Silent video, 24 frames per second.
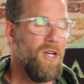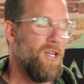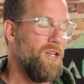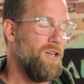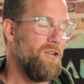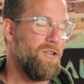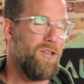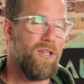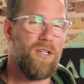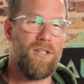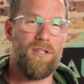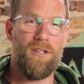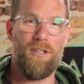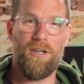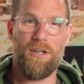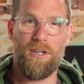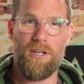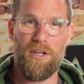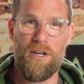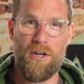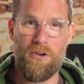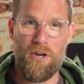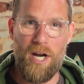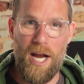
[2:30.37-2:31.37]
You're going to look
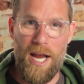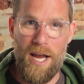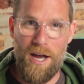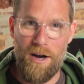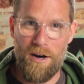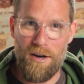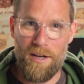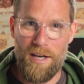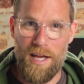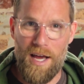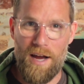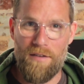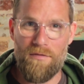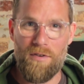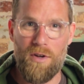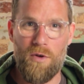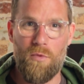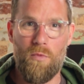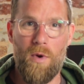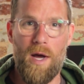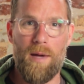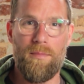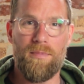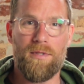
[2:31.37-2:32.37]
great on every
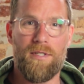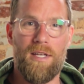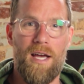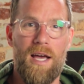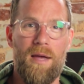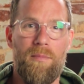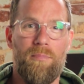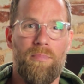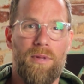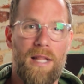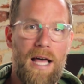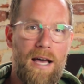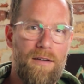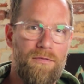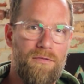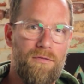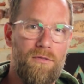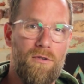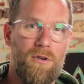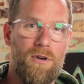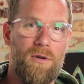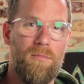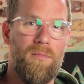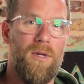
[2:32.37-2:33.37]
website
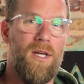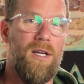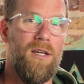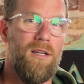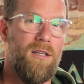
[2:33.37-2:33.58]
platform,